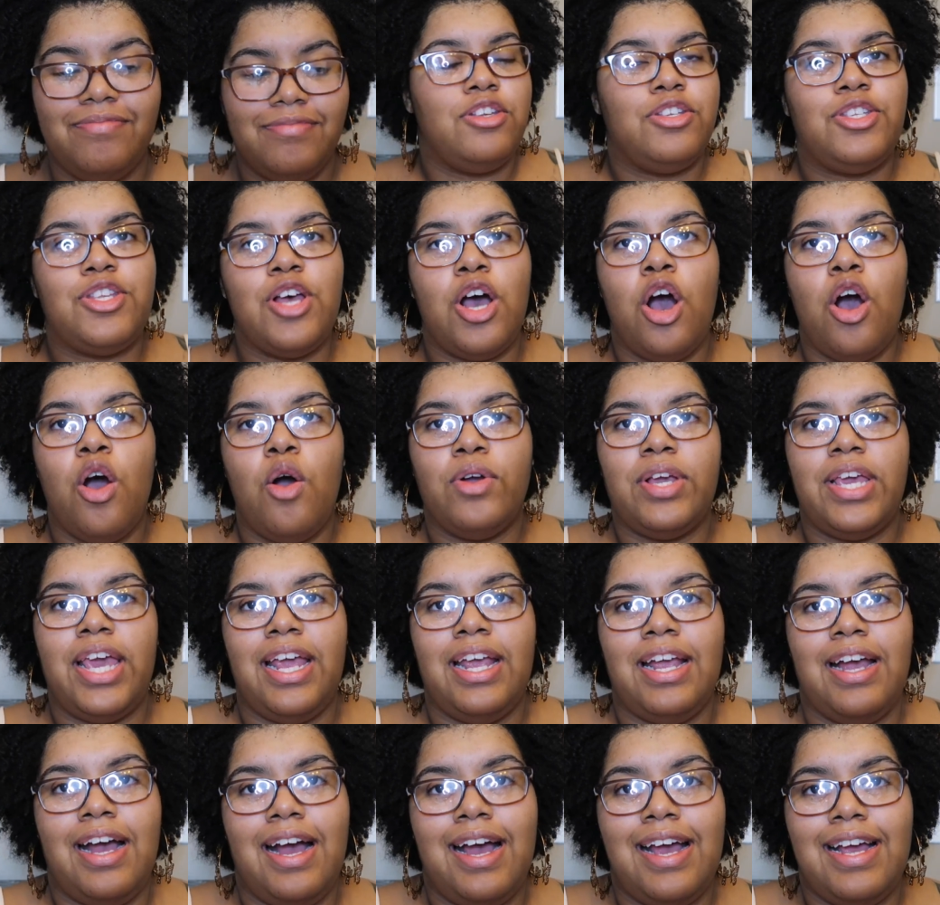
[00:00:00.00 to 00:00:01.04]
So
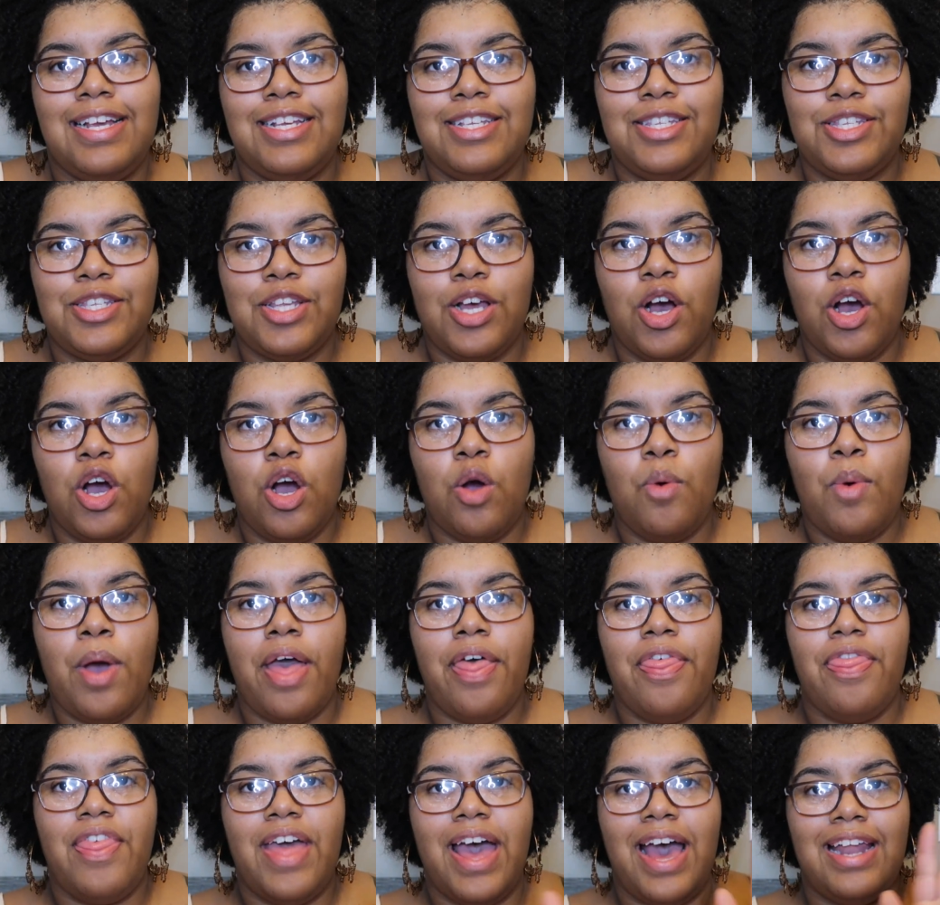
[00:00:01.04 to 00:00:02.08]
okay guys, so
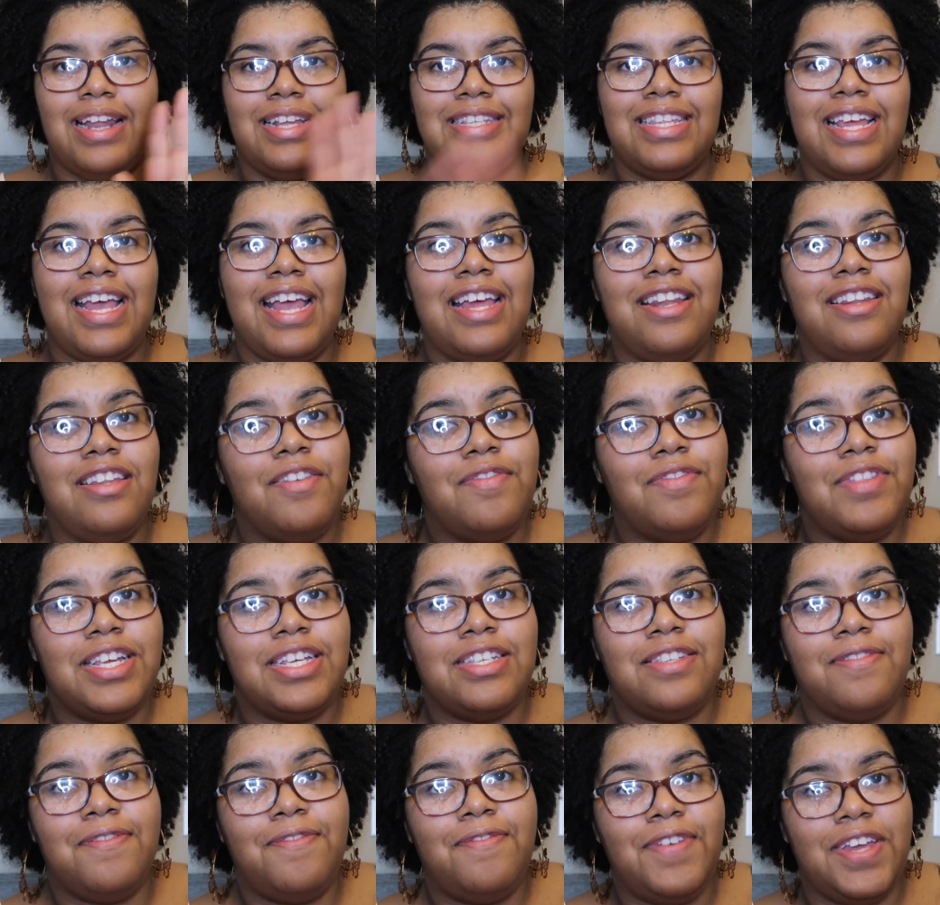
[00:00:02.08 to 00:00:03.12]
that is the end of
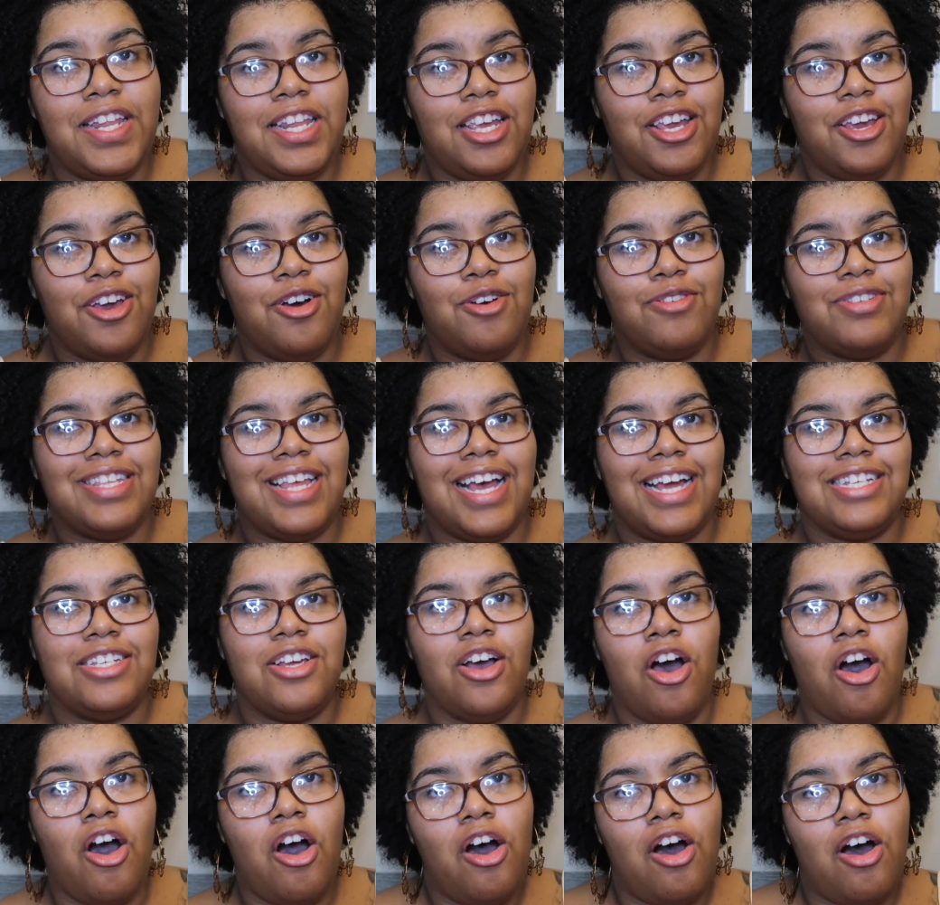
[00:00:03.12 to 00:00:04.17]
this video slash
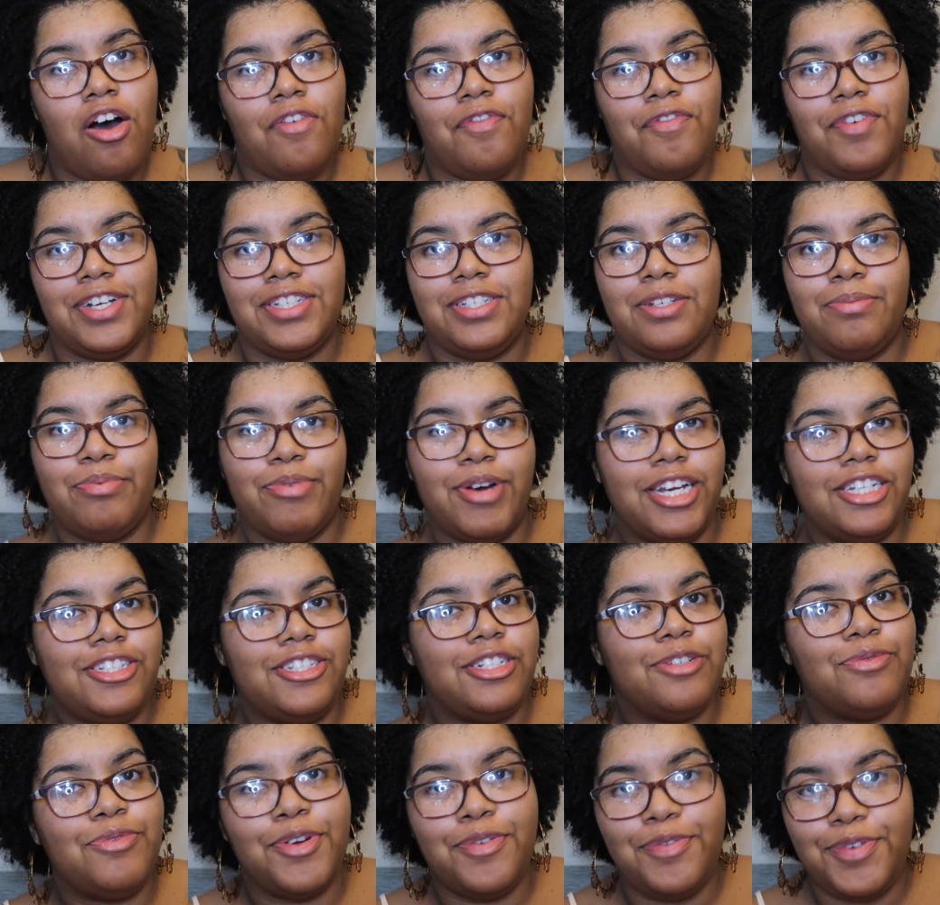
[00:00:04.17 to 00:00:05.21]
haul, first
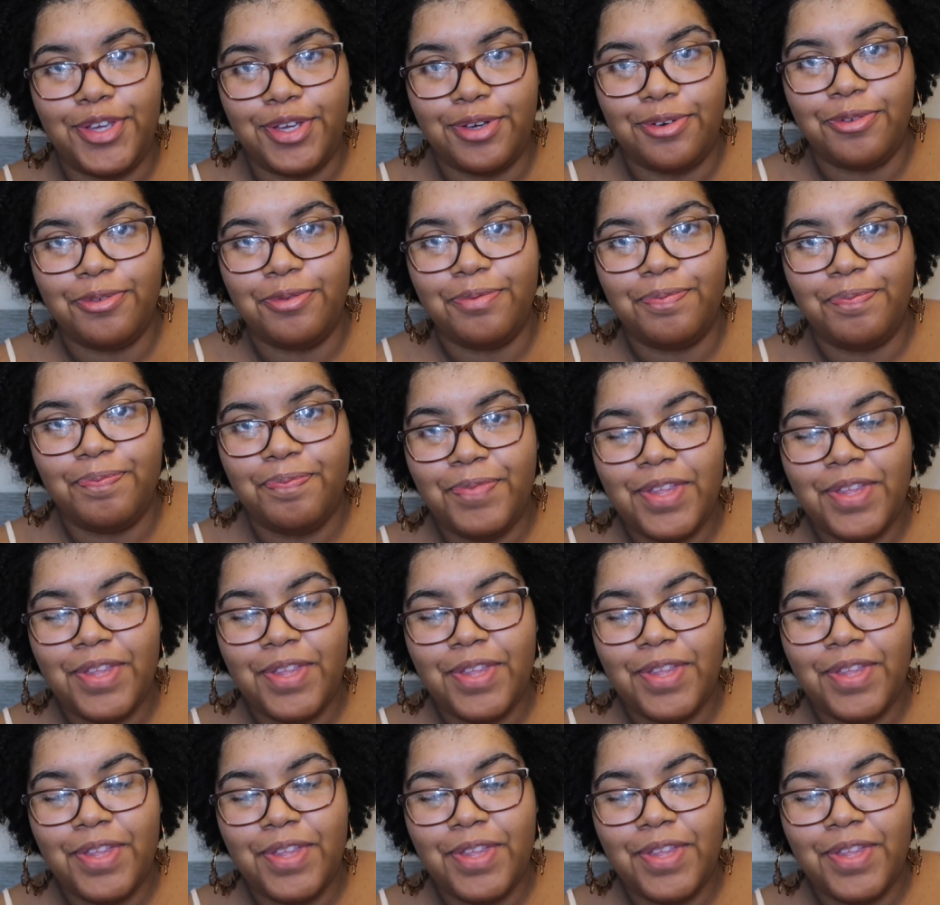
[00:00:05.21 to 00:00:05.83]
impression review.